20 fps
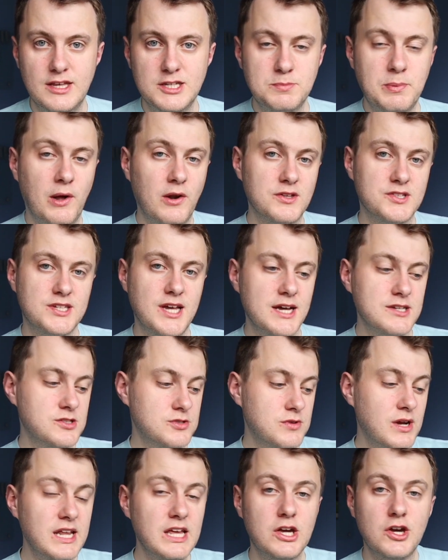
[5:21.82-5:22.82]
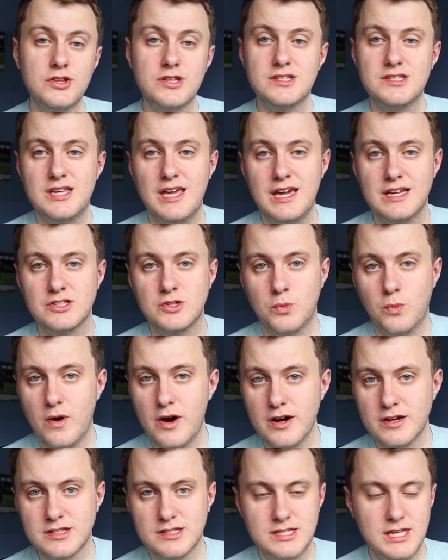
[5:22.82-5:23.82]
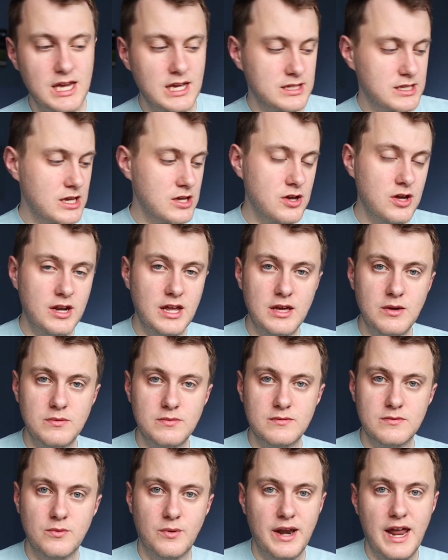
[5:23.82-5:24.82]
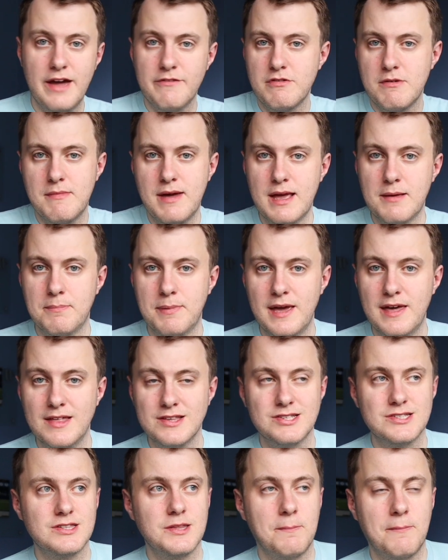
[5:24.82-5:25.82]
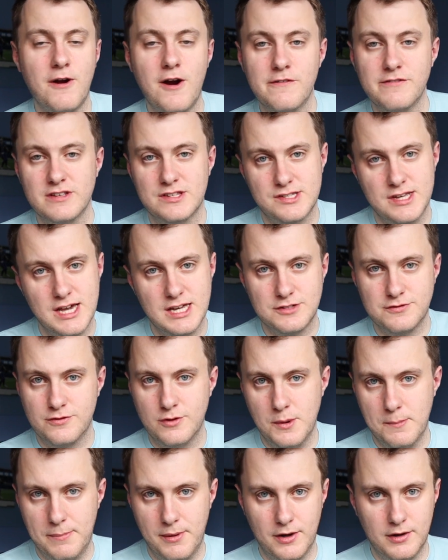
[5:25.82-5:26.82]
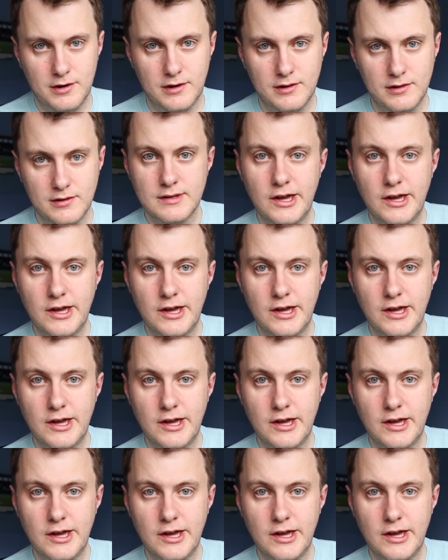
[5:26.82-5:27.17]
This bottle size is really good to take to work, take to uni, whatever it may be. This is the perfect size for a bottle.